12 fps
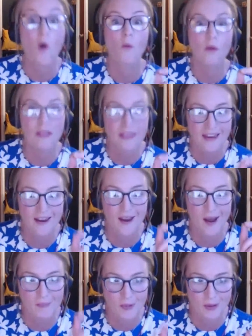within
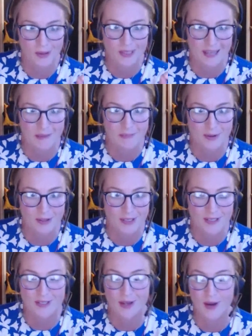a bulk sample.
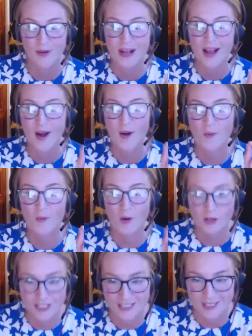So
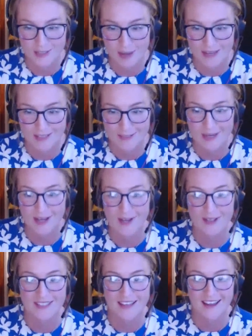watch this space,
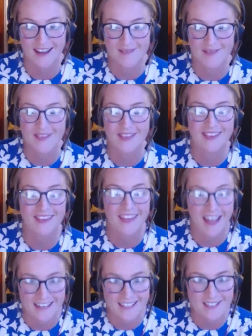because
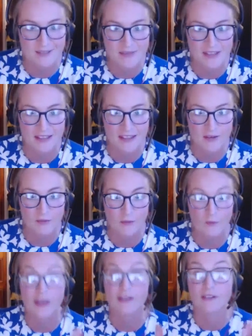that is something that
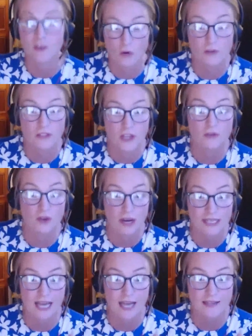we're also
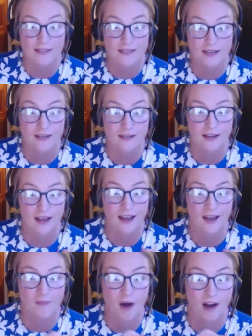trying to answer
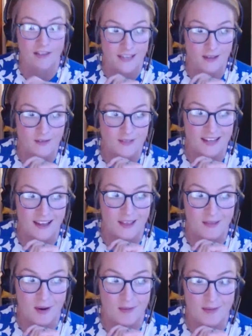ourselves at
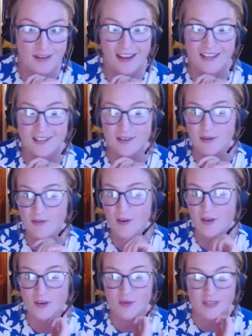the moment. I don't know if,
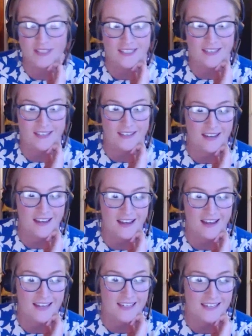Yvonne, you want to
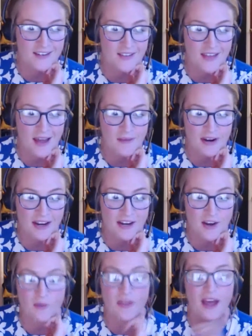add anything on that, but I
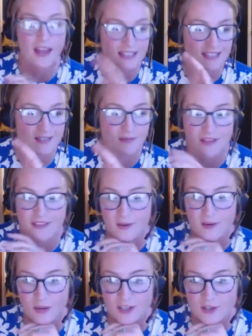know that is something
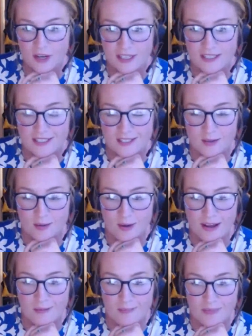that we're trying to
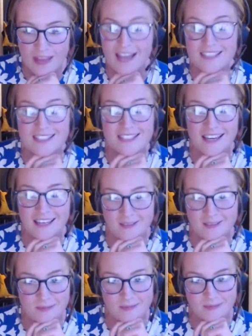ascertain.